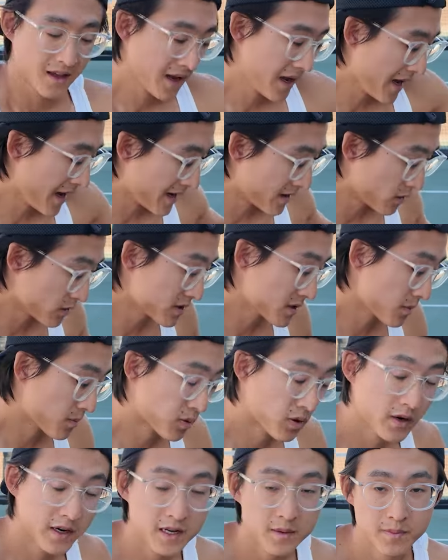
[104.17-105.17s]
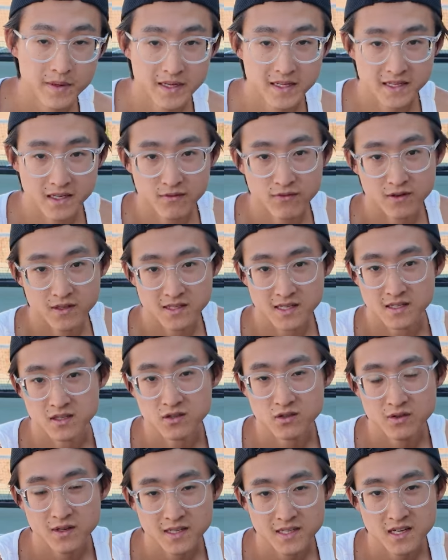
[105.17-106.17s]
and it was a pretty big difference. As
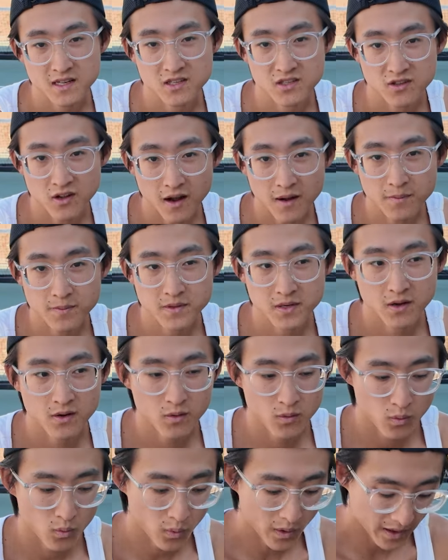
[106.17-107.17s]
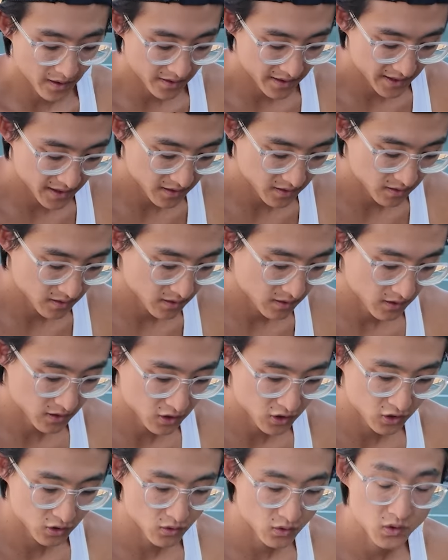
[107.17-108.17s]
soon as I stopped wearing the
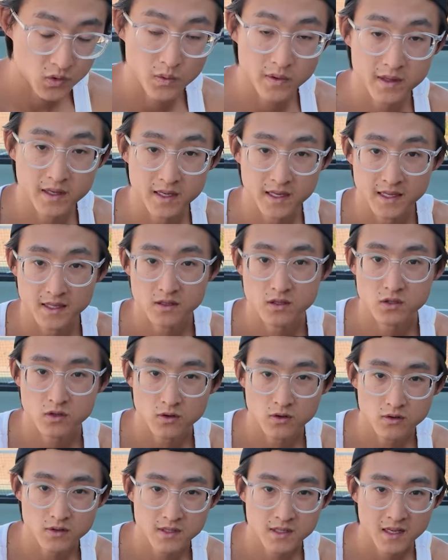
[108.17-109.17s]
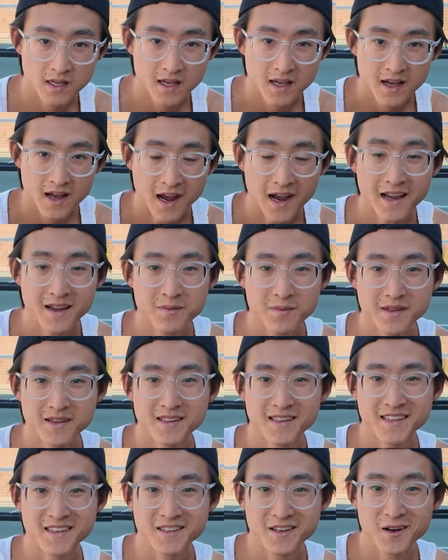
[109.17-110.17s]
shoes with the insoles, I
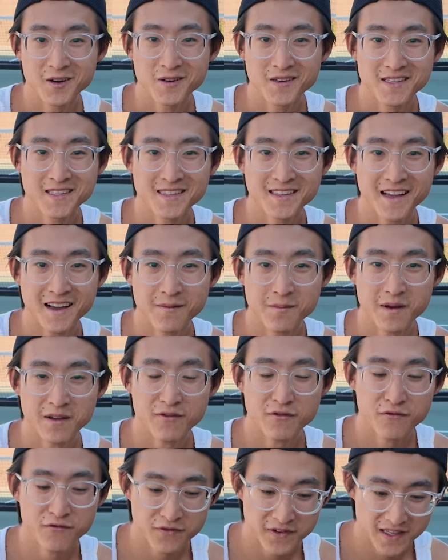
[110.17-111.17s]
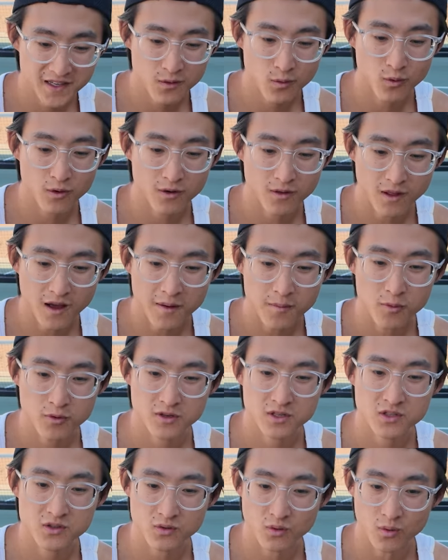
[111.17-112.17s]
immediately noticed that my feet were a lot more
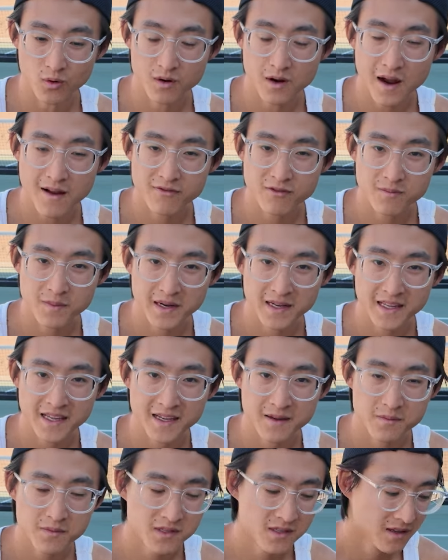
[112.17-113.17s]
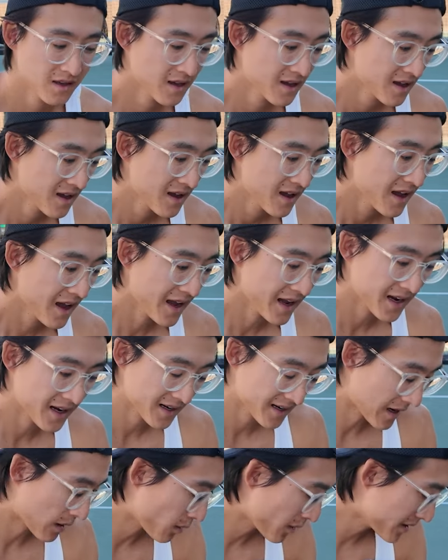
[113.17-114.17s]
sore after my games.
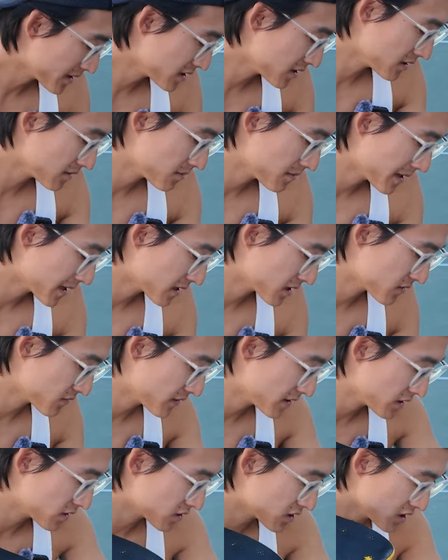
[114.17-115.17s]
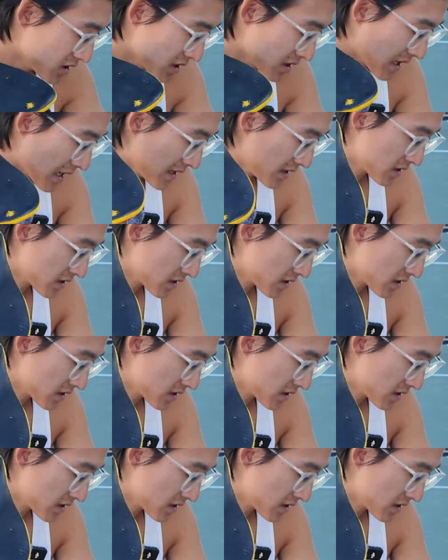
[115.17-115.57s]
And I wanted to make this video just to kind